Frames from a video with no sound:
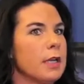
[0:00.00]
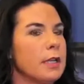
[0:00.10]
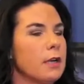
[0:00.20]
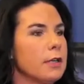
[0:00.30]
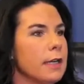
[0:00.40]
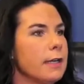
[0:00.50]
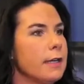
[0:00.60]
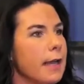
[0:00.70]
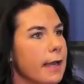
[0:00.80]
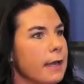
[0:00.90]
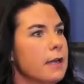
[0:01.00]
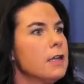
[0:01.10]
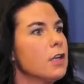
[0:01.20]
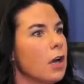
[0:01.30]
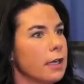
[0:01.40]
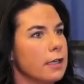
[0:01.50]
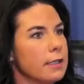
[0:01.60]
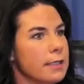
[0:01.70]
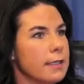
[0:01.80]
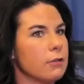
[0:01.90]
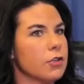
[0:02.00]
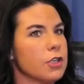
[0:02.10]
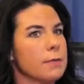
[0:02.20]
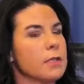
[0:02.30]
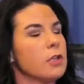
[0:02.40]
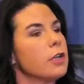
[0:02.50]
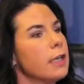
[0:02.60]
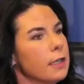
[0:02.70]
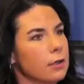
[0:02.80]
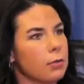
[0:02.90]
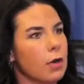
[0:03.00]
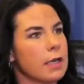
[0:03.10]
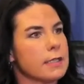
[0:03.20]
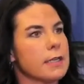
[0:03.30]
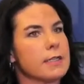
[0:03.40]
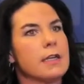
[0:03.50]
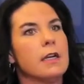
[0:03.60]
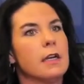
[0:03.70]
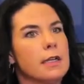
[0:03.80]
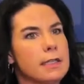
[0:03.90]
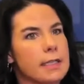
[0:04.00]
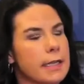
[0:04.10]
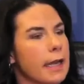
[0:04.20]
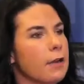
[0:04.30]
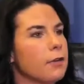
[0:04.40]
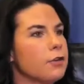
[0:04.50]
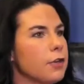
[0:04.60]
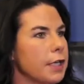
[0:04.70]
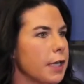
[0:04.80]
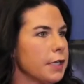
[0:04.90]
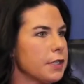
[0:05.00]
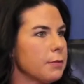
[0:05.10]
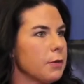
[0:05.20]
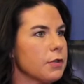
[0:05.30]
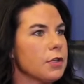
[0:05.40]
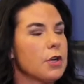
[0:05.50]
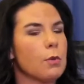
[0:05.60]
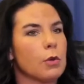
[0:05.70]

in there day to day, talking to these dealerships, looking at their process, seeing how they're treating customers.